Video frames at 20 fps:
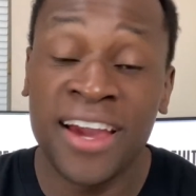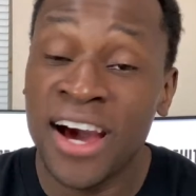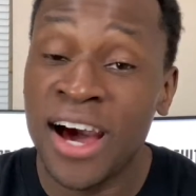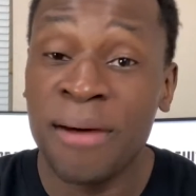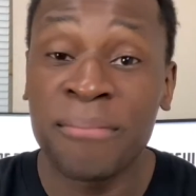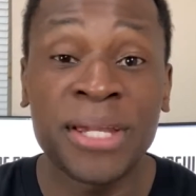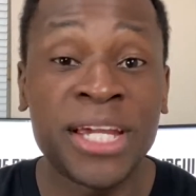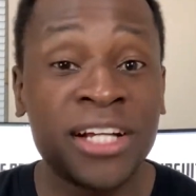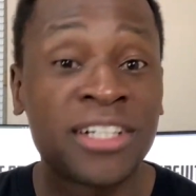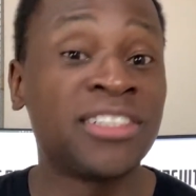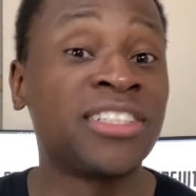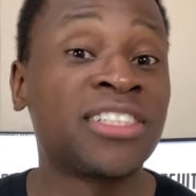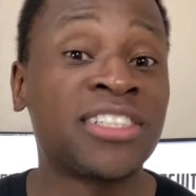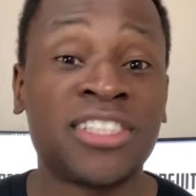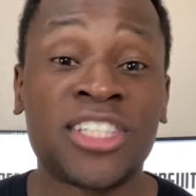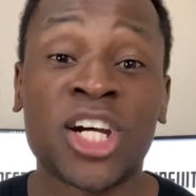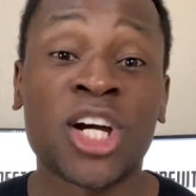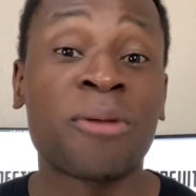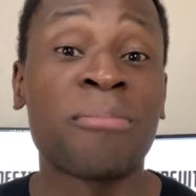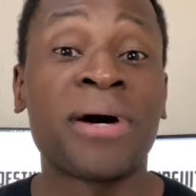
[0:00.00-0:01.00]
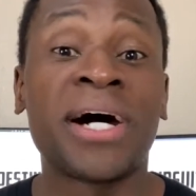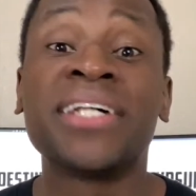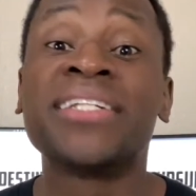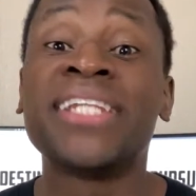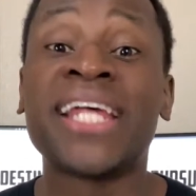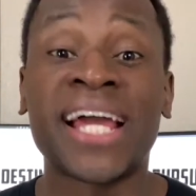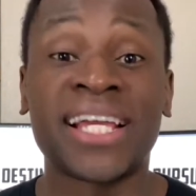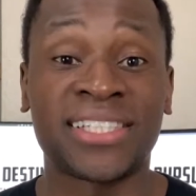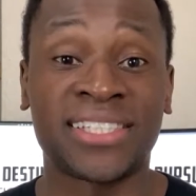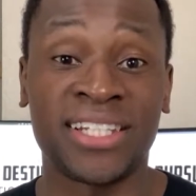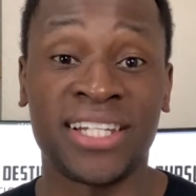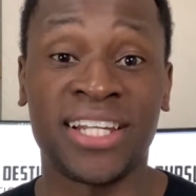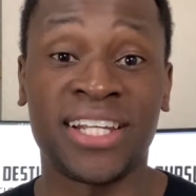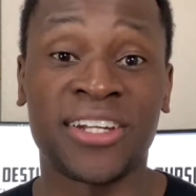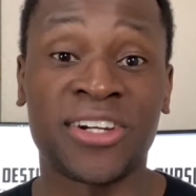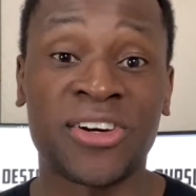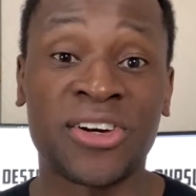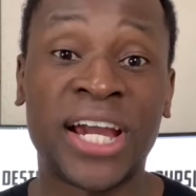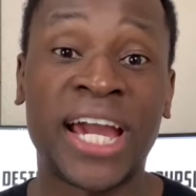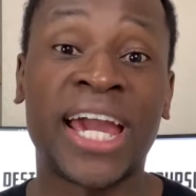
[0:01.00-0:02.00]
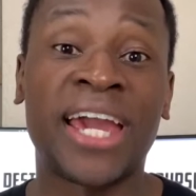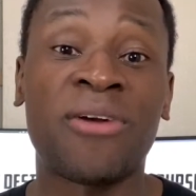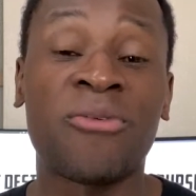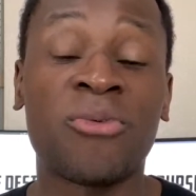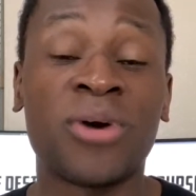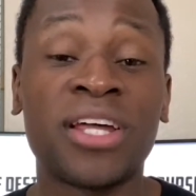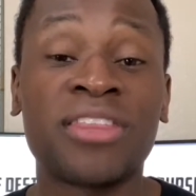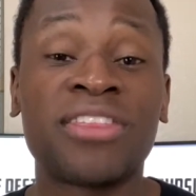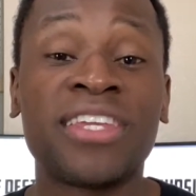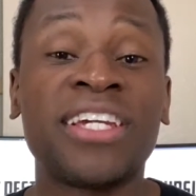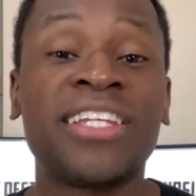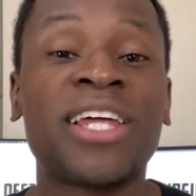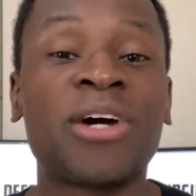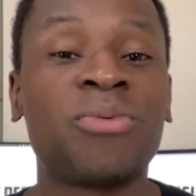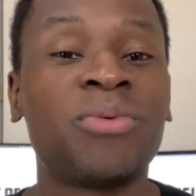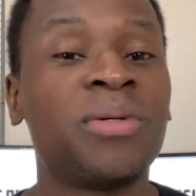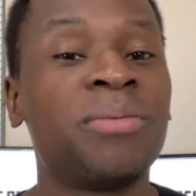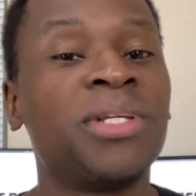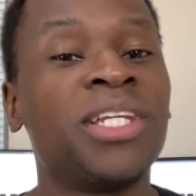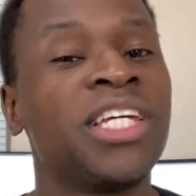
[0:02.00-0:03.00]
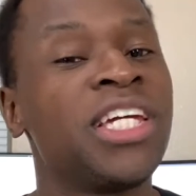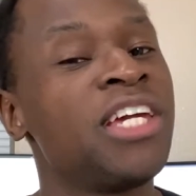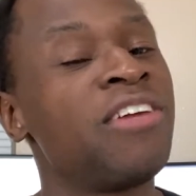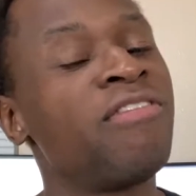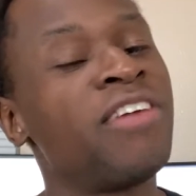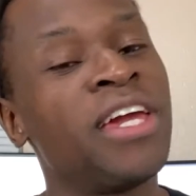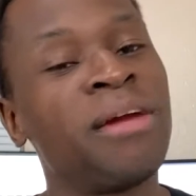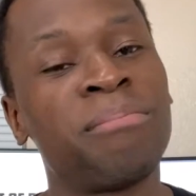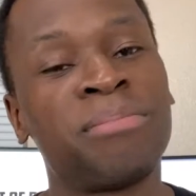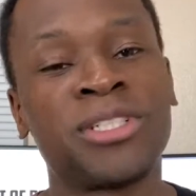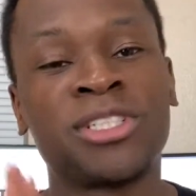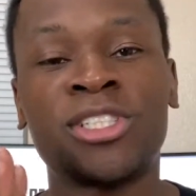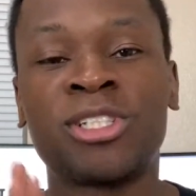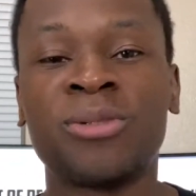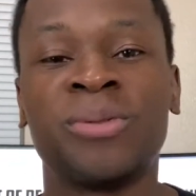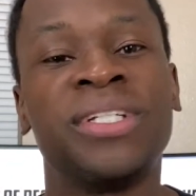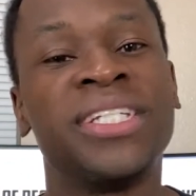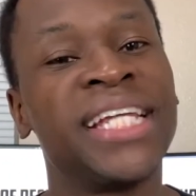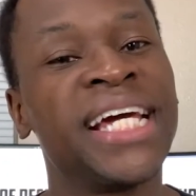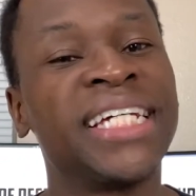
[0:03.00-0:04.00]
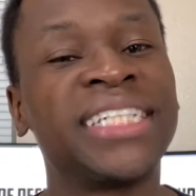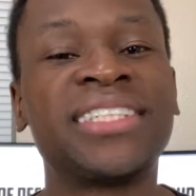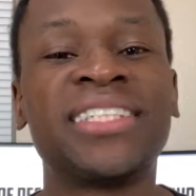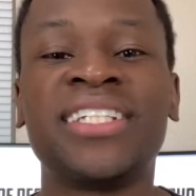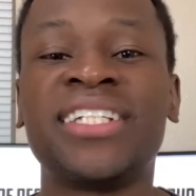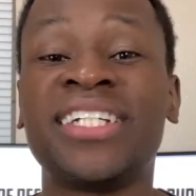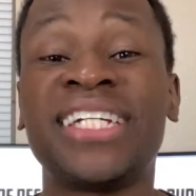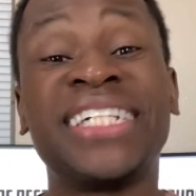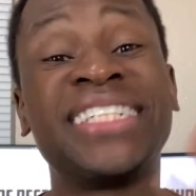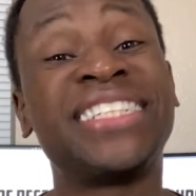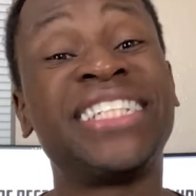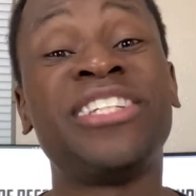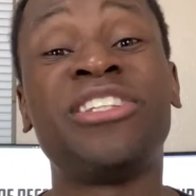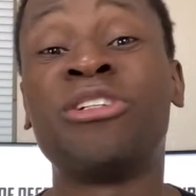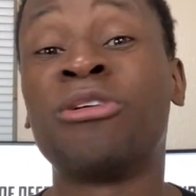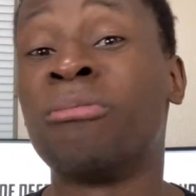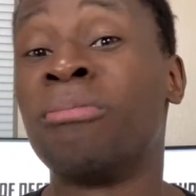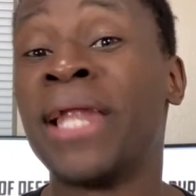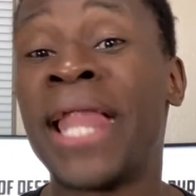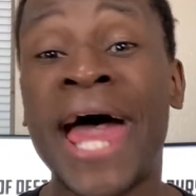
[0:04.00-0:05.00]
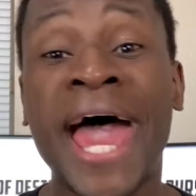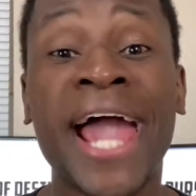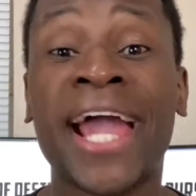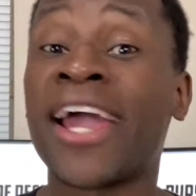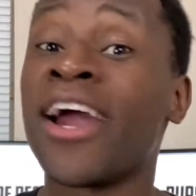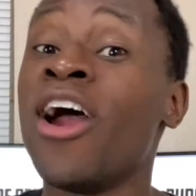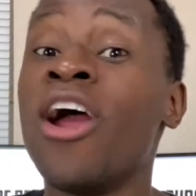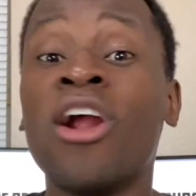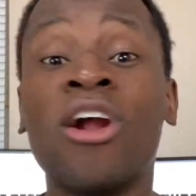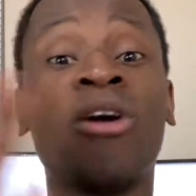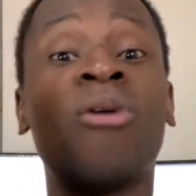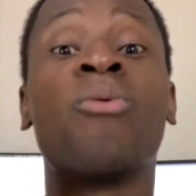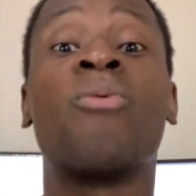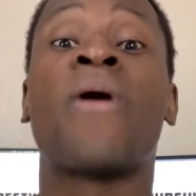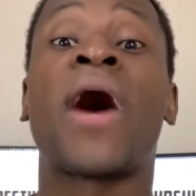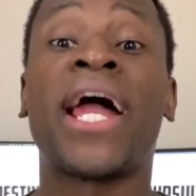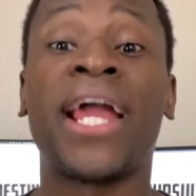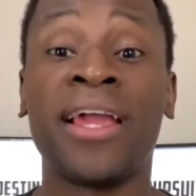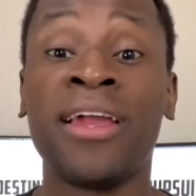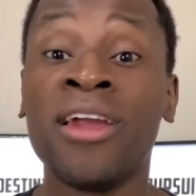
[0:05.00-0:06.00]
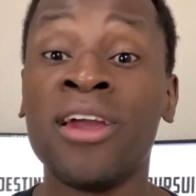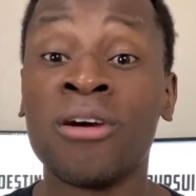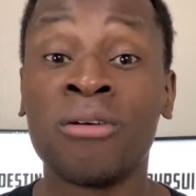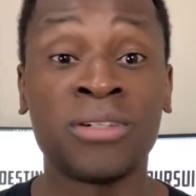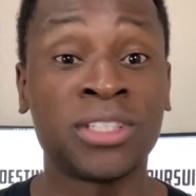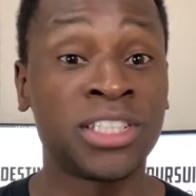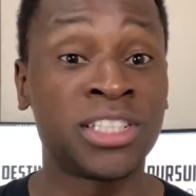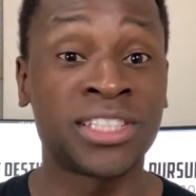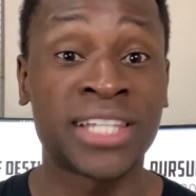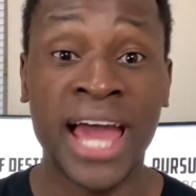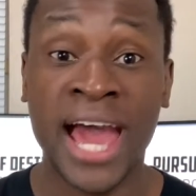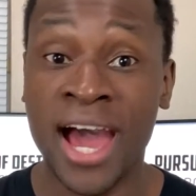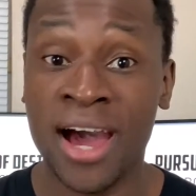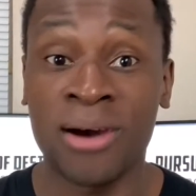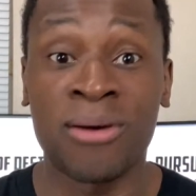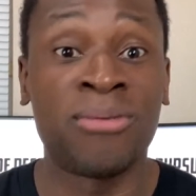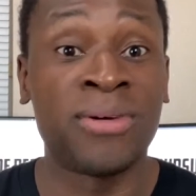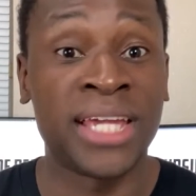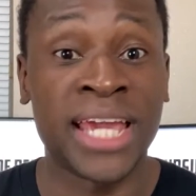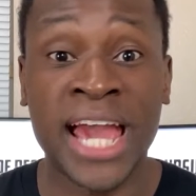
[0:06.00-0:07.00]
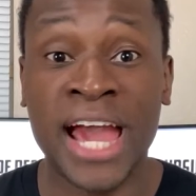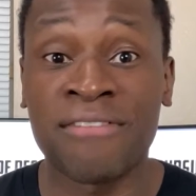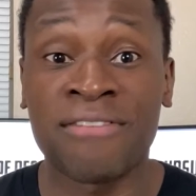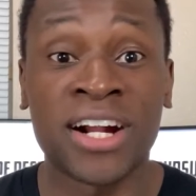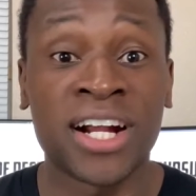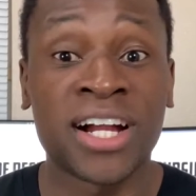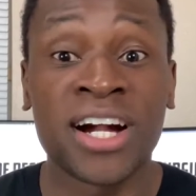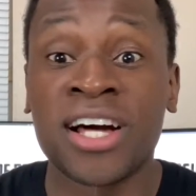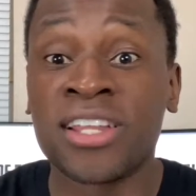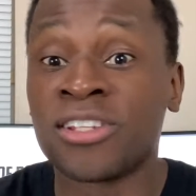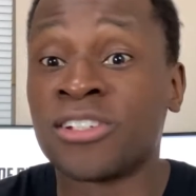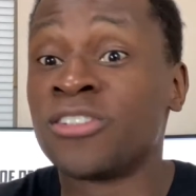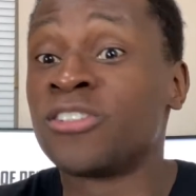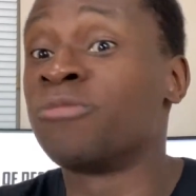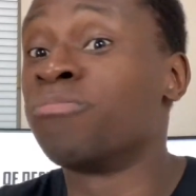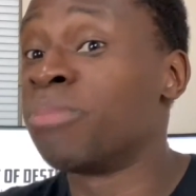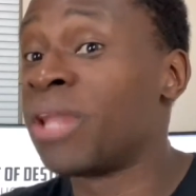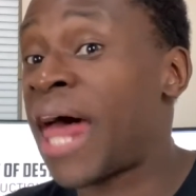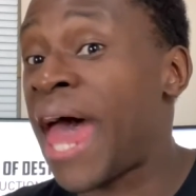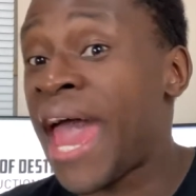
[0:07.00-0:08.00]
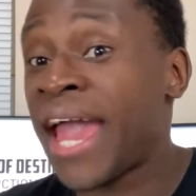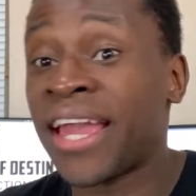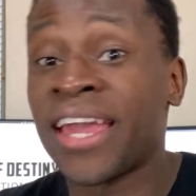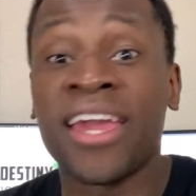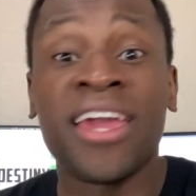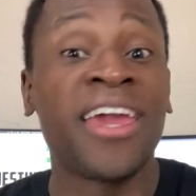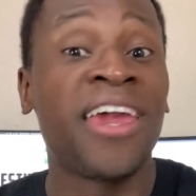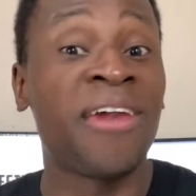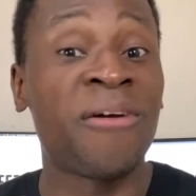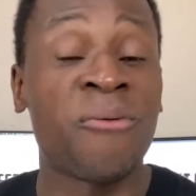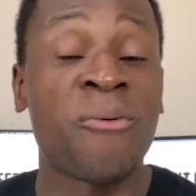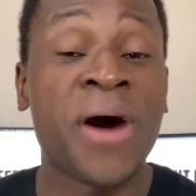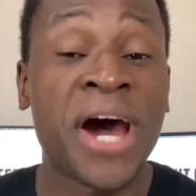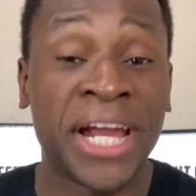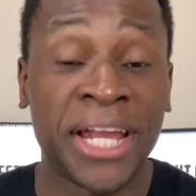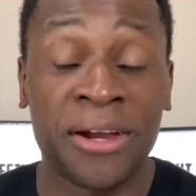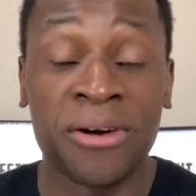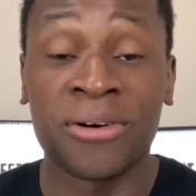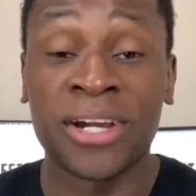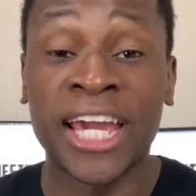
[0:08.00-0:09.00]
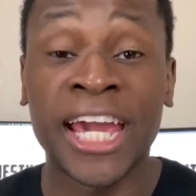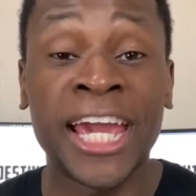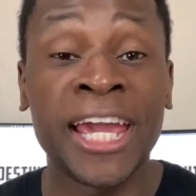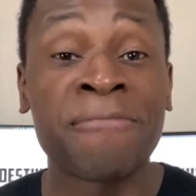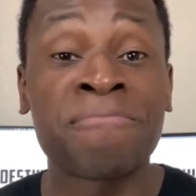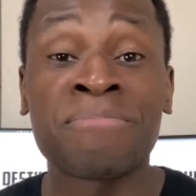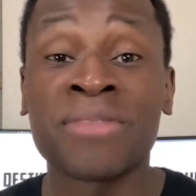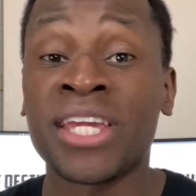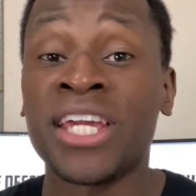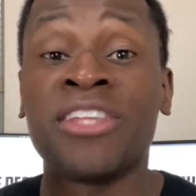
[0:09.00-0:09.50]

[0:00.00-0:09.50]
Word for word: I'm here just to talk about destiny, okay? One thing that we believe in pursuing destiny is either black or white, which is how we have our colors, black and white, okay?